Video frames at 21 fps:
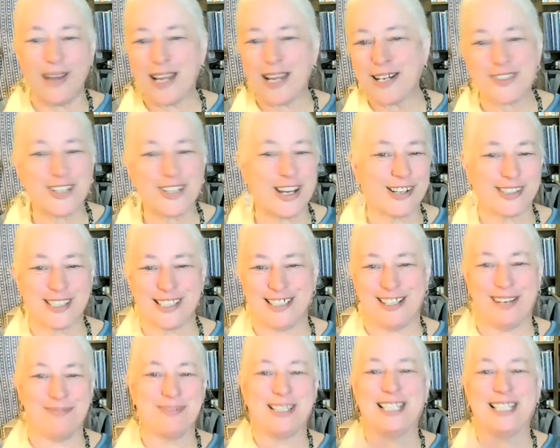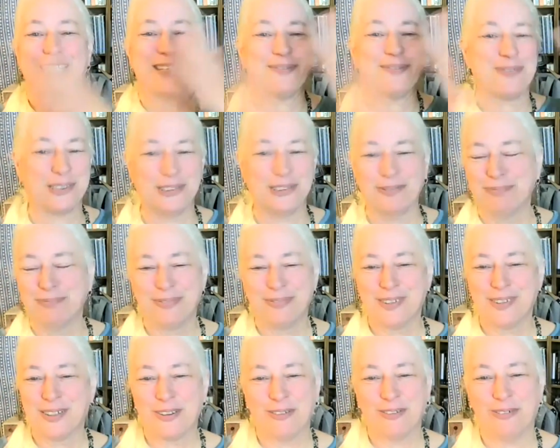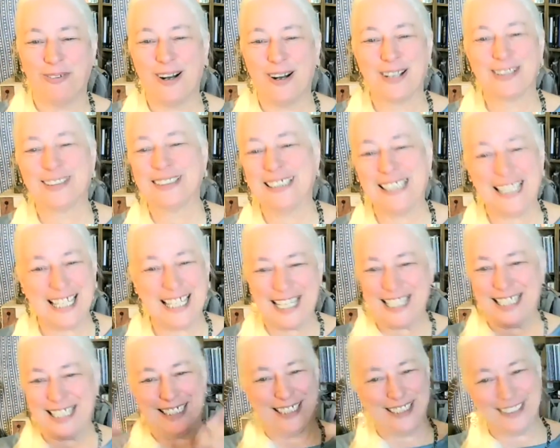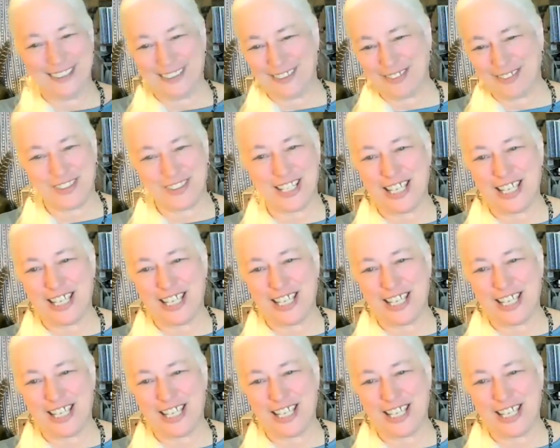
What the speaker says: fire toxin. I'm going to give her Huanglian